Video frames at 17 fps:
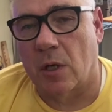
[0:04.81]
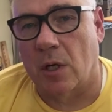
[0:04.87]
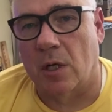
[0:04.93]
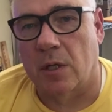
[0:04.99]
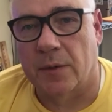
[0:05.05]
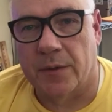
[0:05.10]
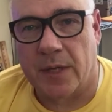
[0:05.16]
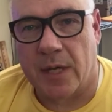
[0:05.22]

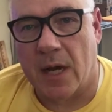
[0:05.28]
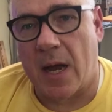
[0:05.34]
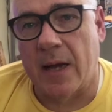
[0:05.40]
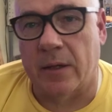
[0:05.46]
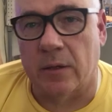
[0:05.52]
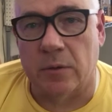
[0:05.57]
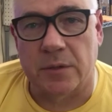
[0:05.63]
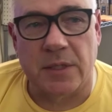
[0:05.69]
all the
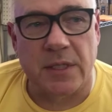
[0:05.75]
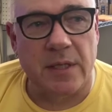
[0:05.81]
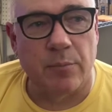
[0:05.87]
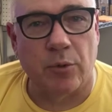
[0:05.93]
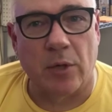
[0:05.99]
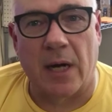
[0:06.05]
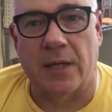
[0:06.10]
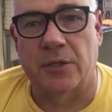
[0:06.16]
IoT
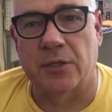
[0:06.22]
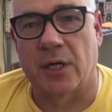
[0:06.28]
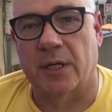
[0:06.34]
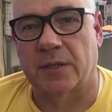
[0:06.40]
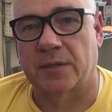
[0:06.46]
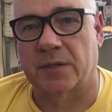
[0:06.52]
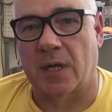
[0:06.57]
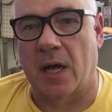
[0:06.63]

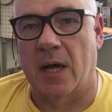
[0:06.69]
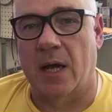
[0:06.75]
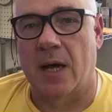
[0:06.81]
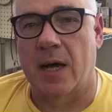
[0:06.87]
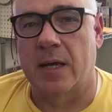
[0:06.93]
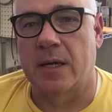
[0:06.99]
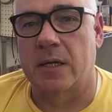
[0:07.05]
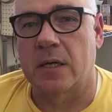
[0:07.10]
projects
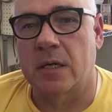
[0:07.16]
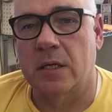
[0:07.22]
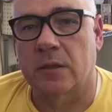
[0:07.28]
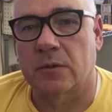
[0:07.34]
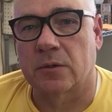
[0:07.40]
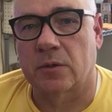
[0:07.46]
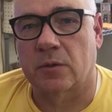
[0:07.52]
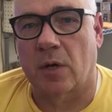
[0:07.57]
on
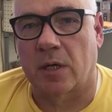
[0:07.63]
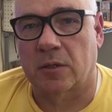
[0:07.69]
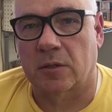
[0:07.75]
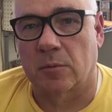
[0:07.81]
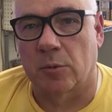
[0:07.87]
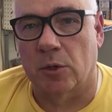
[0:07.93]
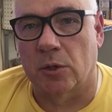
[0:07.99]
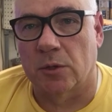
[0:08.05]

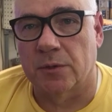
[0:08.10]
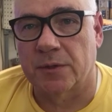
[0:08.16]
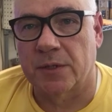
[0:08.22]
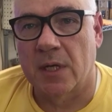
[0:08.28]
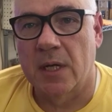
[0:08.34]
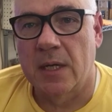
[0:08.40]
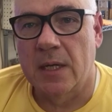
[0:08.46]
Instructables